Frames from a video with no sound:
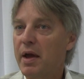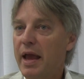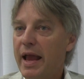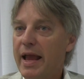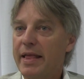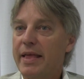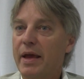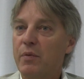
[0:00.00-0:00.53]

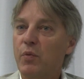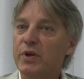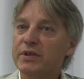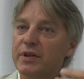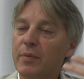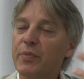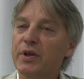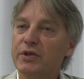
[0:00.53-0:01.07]
and then when
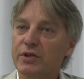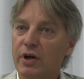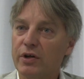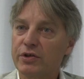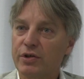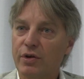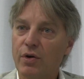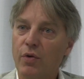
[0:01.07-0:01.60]
something
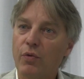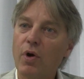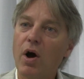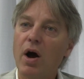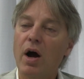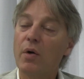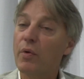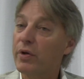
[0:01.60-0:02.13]
starts to go
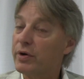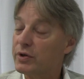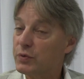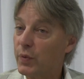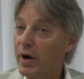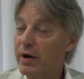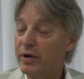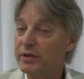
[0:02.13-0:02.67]
wrong, whether
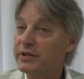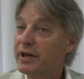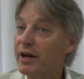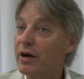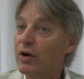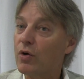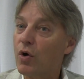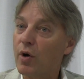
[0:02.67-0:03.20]
it's wear and
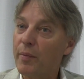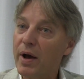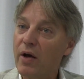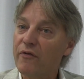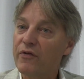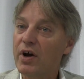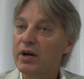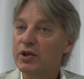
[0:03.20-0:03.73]
tear or
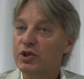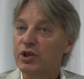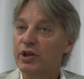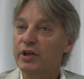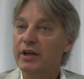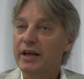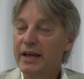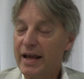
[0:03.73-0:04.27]

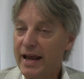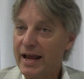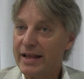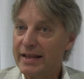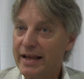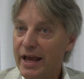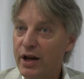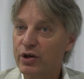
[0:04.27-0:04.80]
malfunction,
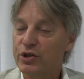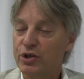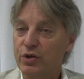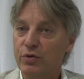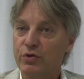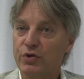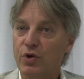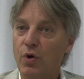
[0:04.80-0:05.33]
and the energy
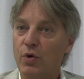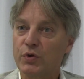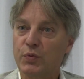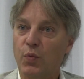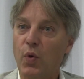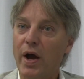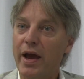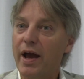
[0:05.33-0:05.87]
use
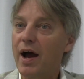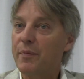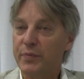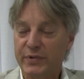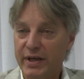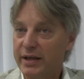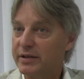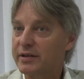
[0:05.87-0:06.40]
goes way up,
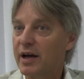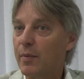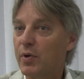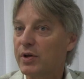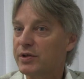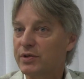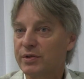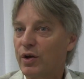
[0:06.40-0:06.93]
say it
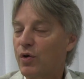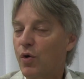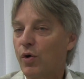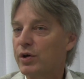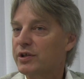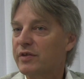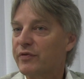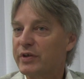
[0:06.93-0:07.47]
doubles in the
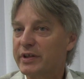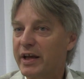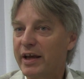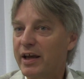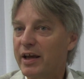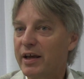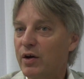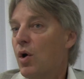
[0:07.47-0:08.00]
course of a
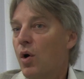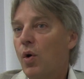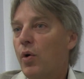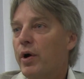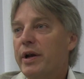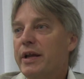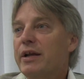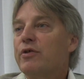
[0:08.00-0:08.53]
day,
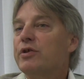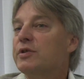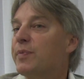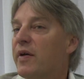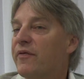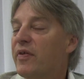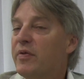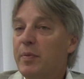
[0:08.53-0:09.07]
or it increased
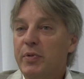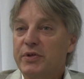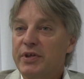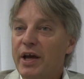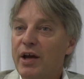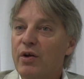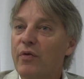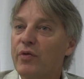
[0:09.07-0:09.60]
by
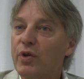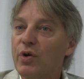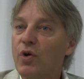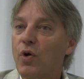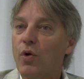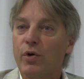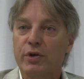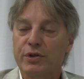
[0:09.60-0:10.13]
50% over the
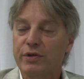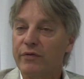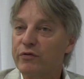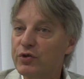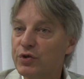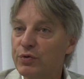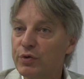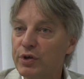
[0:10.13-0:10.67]
course
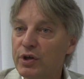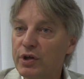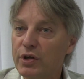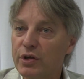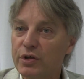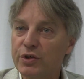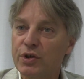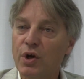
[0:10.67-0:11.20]
of 2
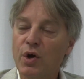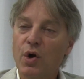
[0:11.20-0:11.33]
years,